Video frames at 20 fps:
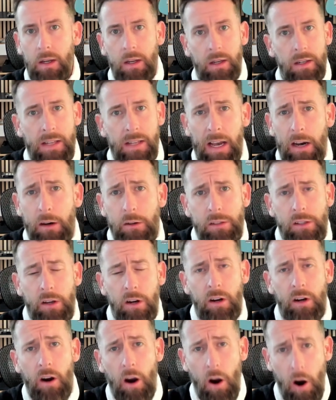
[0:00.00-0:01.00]
DAOs
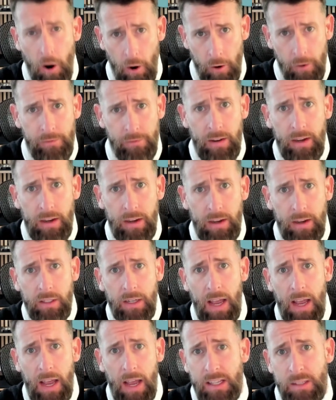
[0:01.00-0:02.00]
are our
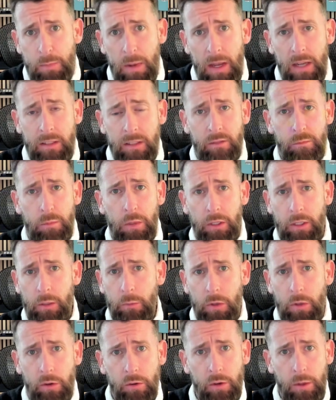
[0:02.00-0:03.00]
favorite aspect of building
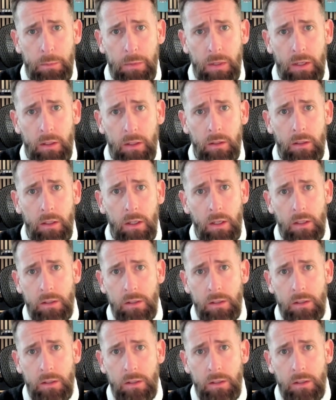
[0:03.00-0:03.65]
with crypto,